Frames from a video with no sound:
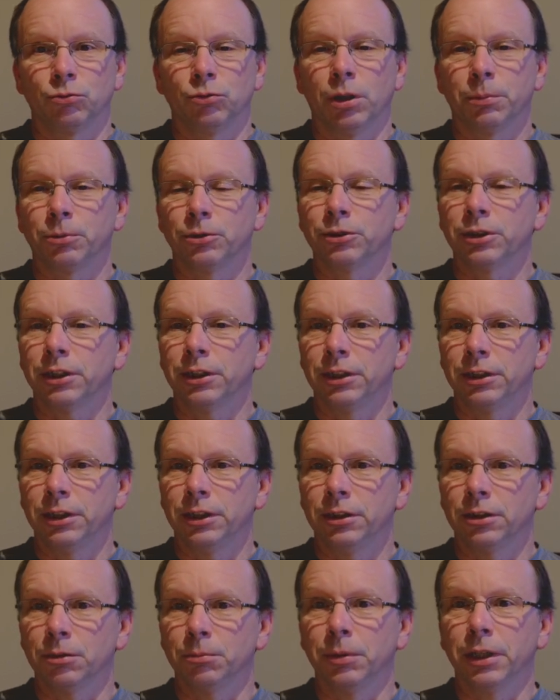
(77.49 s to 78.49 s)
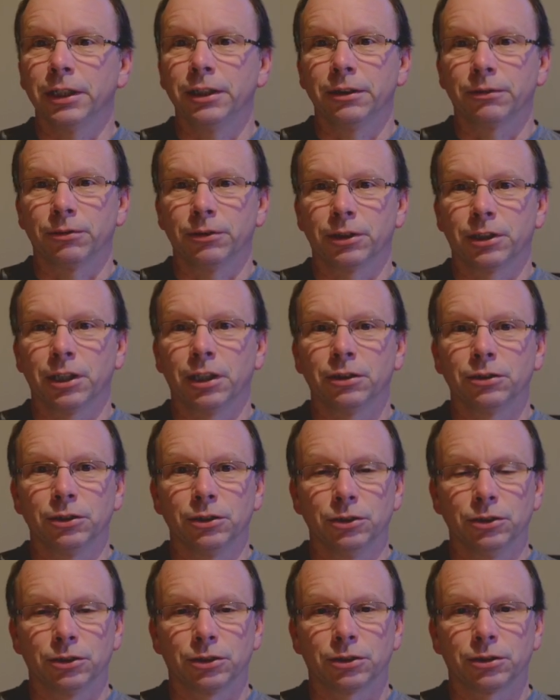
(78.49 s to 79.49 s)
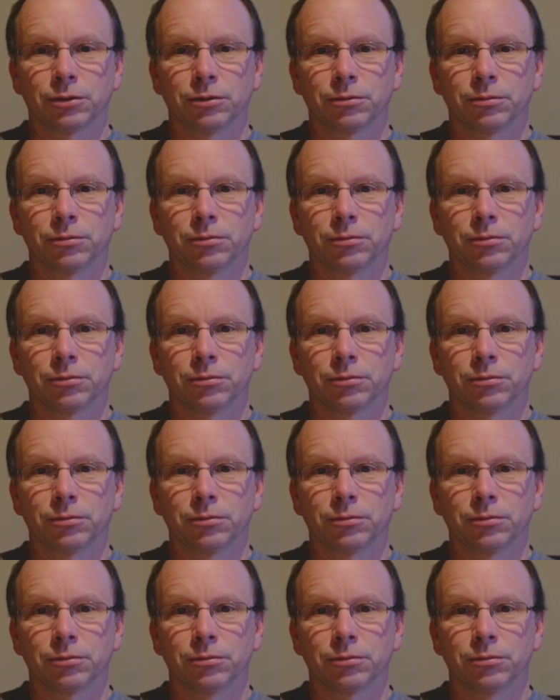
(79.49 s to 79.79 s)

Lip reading: represented here by different colors.